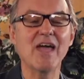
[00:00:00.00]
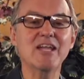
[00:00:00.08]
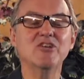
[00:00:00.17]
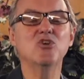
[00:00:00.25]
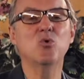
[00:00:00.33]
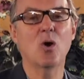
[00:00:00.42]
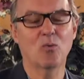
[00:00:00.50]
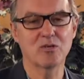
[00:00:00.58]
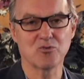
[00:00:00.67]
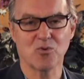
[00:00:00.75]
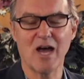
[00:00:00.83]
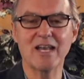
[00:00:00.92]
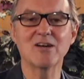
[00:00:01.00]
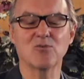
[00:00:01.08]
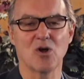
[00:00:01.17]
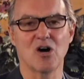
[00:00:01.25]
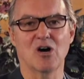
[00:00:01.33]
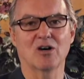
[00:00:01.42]
knew what was right and
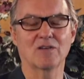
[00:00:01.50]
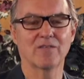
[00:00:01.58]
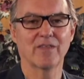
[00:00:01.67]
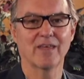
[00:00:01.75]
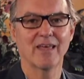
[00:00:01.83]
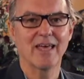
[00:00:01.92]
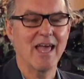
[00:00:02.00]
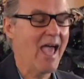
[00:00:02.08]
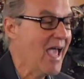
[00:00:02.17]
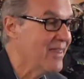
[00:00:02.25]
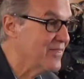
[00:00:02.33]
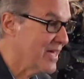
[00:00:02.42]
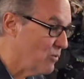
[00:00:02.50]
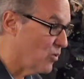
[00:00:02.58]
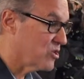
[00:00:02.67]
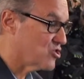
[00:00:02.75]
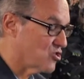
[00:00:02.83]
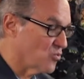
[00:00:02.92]
wrong, and they were
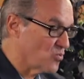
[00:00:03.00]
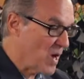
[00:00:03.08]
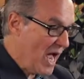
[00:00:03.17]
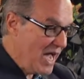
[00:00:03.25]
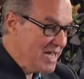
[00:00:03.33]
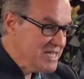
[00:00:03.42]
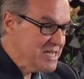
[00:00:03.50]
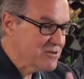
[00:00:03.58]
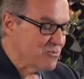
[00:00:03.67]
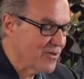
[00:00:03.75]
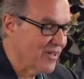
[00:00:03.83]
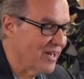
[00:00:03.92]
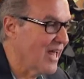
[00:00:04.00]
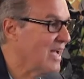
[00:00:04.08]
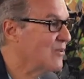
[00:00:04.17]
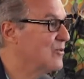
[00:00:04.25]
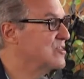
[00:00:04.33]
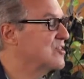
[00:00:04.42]
surrounded with the
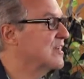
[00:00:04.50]
language and